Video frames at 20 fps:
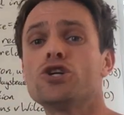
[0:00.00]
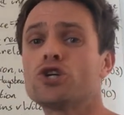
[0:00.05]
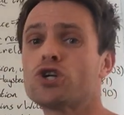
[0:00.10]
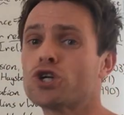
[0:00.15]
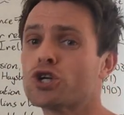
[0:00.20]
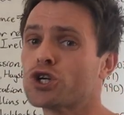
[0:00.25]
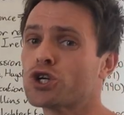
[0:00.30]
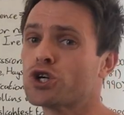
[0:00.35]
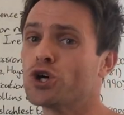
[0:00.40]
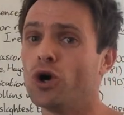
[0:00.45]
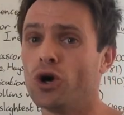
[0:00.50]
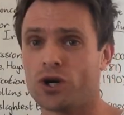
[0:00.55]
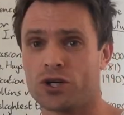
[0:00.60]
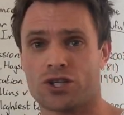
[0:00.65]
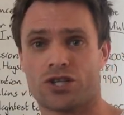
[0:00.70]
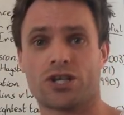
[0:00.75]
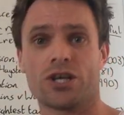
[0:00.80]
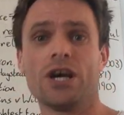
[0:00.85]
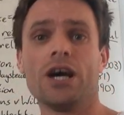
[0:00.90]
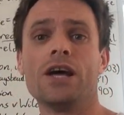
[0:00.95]

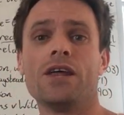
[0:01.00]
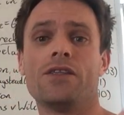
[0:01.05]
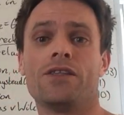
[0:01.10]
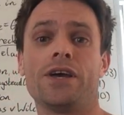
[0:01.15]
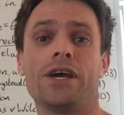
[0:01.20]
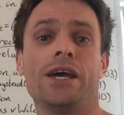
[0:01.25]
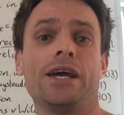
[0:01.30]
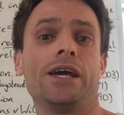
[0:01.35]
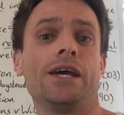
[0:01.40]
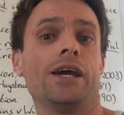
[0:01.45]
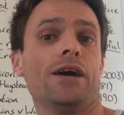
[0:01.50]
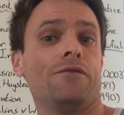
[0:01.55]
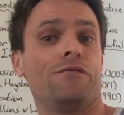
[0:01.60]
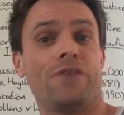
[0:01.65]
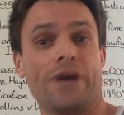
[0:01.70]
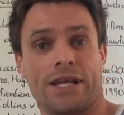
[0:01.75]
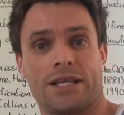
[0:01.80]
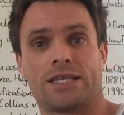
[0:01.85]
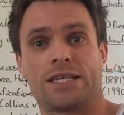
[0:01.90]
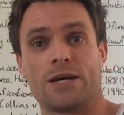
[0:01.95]
chucked the
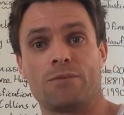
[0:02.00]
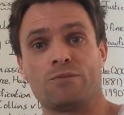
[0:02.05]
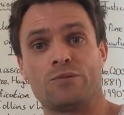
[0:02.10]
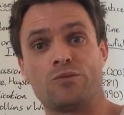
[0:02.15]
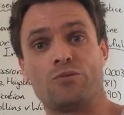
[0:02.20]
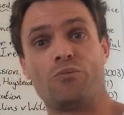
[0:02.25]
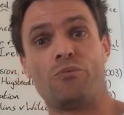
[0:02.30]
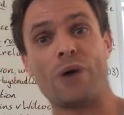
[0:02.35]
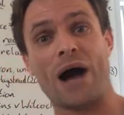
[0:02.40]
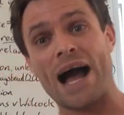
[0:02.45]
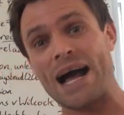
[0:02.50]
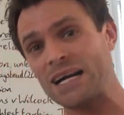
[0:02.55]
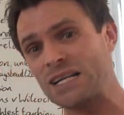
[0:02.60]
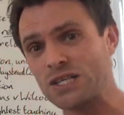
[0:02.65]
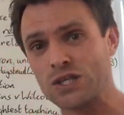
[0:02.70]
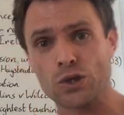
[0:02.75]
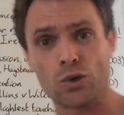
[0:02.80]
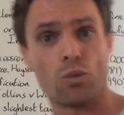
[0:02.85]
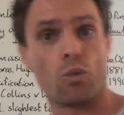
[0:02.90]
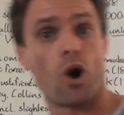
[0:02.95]
victim's bag
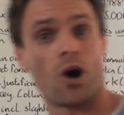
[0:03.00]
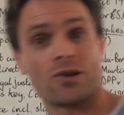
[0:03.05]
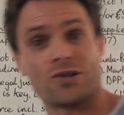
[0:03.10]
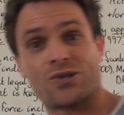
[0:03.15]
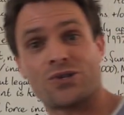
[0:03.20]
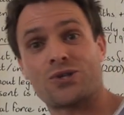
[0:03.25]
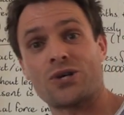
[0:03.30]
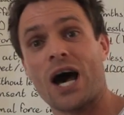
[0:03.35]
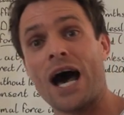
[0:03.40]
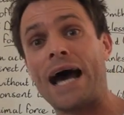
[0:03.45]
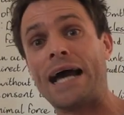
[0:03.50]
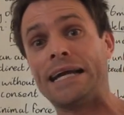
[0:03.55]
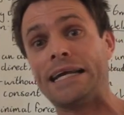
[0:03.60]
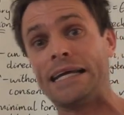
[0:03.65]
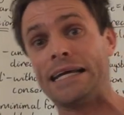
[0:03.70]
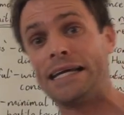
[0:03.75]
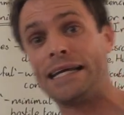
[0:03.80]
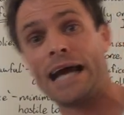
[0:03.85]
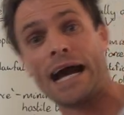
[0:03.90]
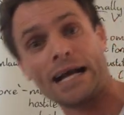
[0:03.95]
to one side,
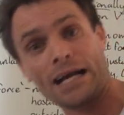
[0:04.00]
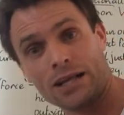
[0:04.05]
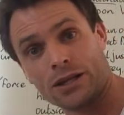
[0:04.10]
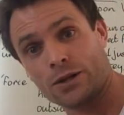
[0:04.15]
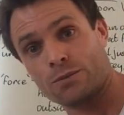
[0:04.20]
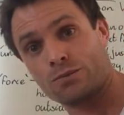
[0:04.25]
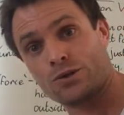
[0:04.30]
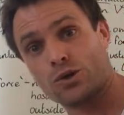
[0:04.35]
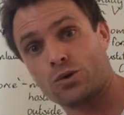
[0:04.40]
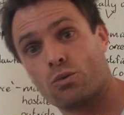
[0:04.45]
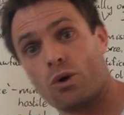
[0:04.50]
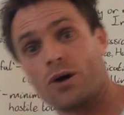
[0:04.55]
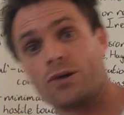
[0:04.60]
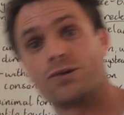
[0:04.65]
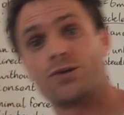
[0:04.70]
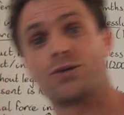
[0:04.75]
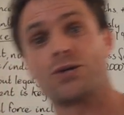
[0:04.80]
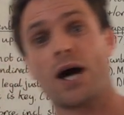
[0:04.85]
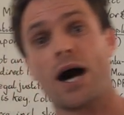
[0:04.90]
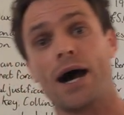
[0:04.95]
yanked them to
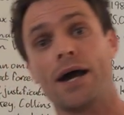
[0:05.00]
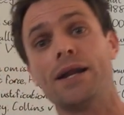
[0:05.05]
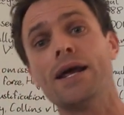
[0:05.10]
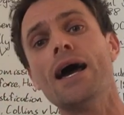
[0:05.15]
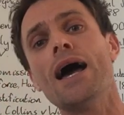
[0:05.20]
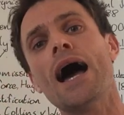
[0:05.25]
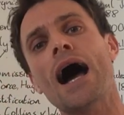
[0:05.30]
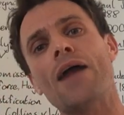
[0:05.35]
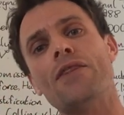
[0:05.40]
one side,